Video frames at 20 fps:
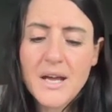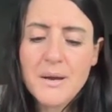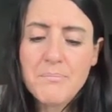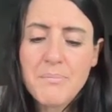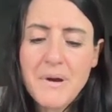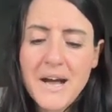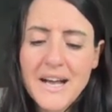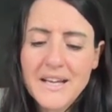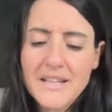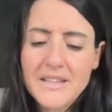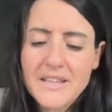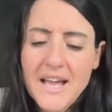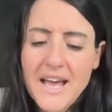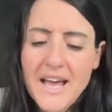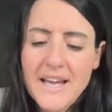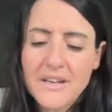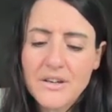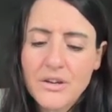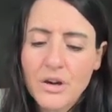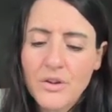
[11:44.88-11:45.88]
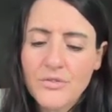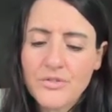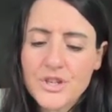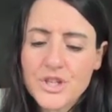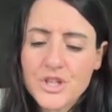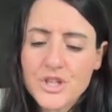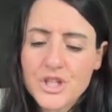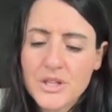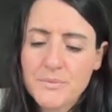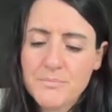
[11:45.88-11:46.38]
Back then, on the
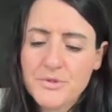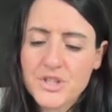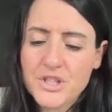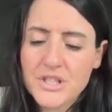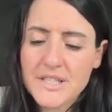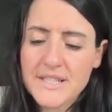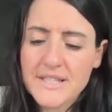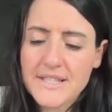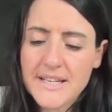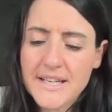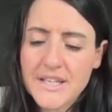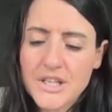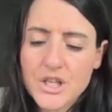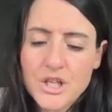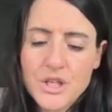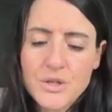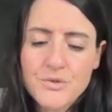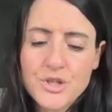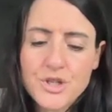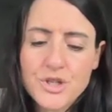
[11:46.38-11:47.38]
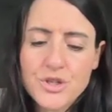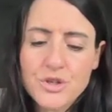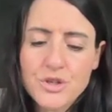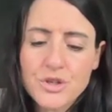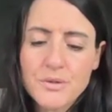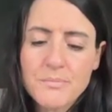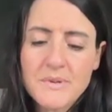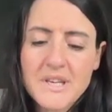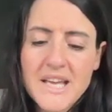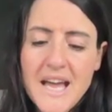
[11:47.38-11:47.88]
ship, she said, you
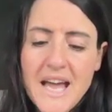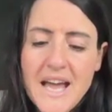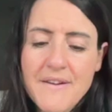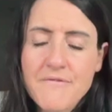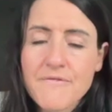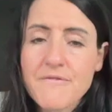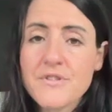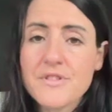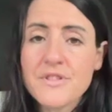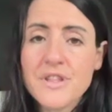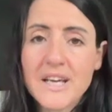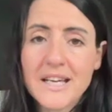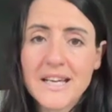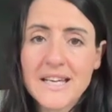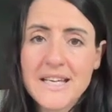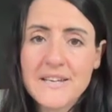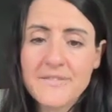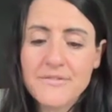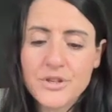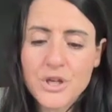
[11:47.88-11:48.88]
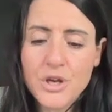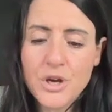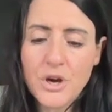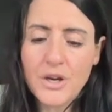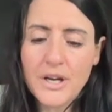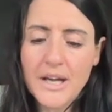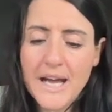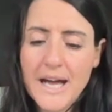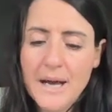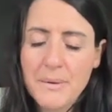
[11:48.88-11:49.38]
showed me everything, even your
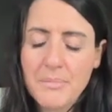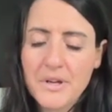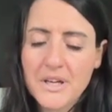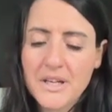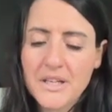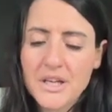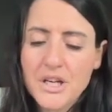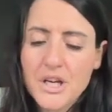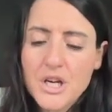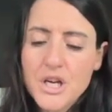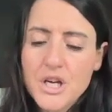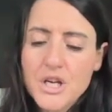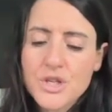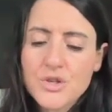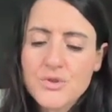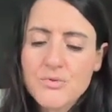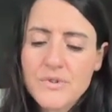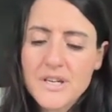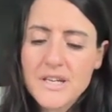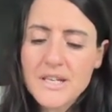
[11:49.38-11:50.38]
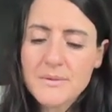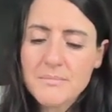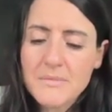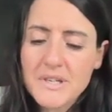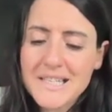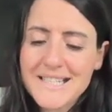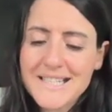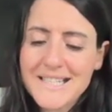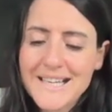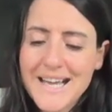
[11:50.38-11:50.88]
cabin, treated
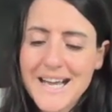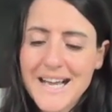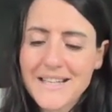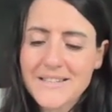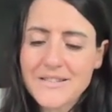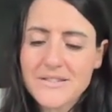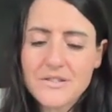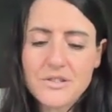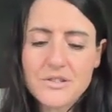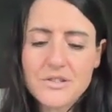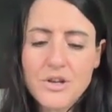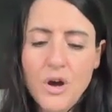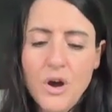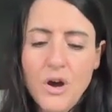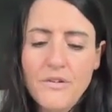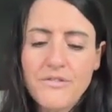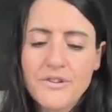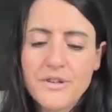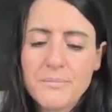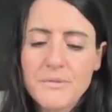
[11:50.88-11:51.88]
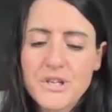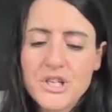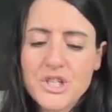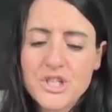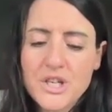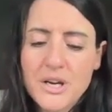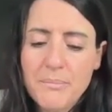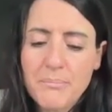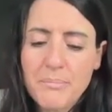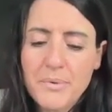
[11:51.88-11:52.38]
me to candles, offered me
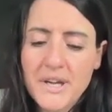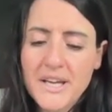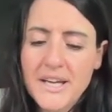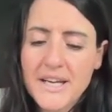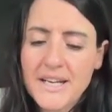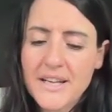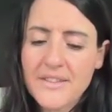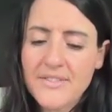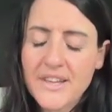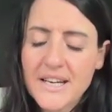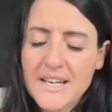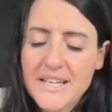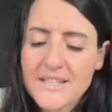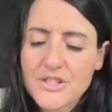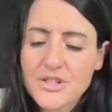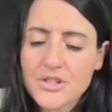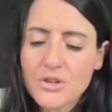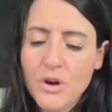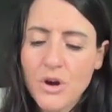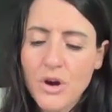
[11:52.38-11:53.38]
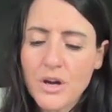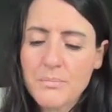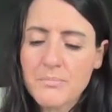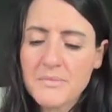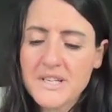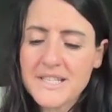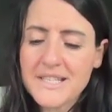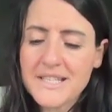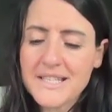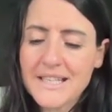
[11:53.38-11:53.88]
champagne, and then escorted
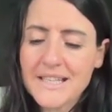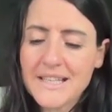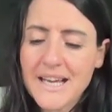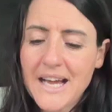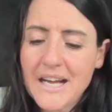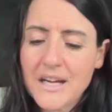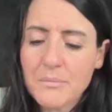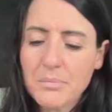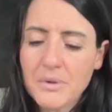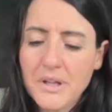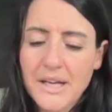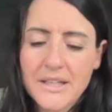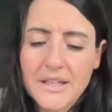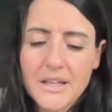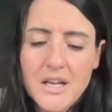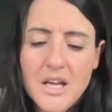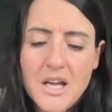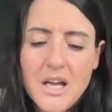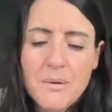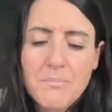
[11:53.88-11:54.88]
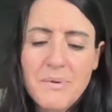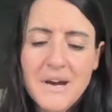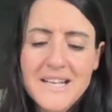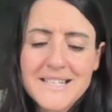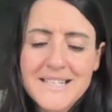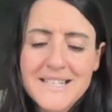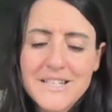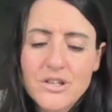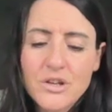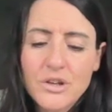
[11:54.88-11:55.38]
me to the gangplank. But I
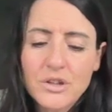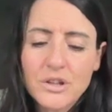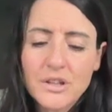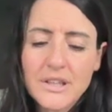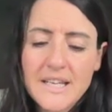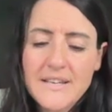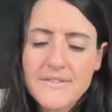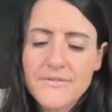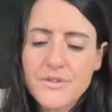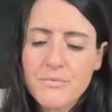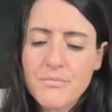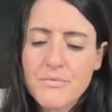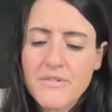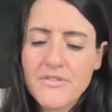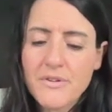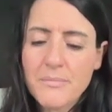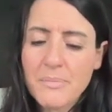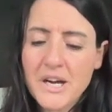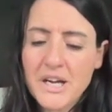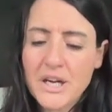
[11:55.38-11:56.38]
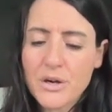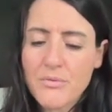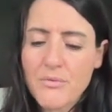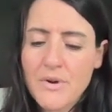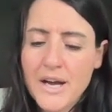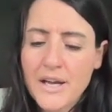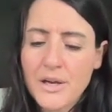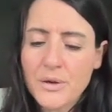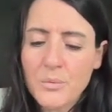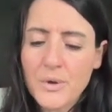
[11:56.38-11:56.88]
did not leave the riverbank
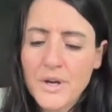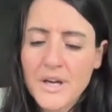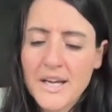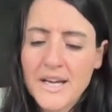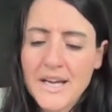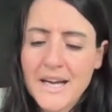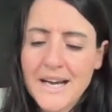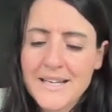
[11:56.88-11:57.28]
right away.